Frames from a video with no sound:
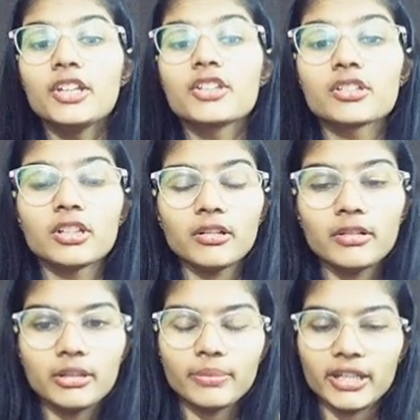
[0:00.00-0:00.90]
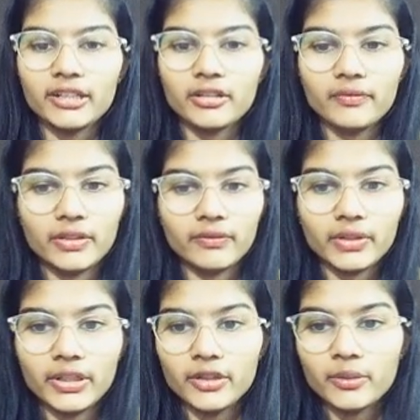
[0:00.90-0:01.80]
So now in Python, whenever
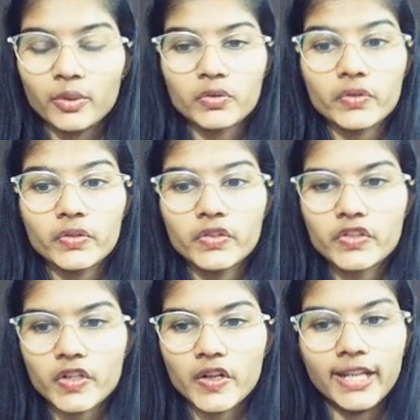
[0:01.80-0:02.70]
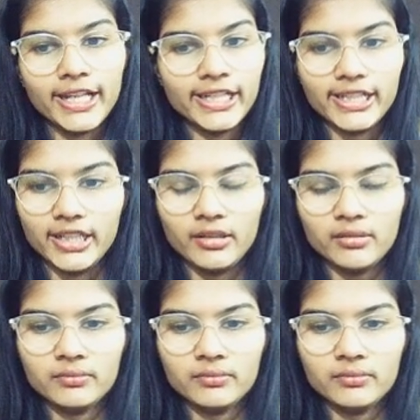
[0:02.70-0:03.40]
you want to install anything,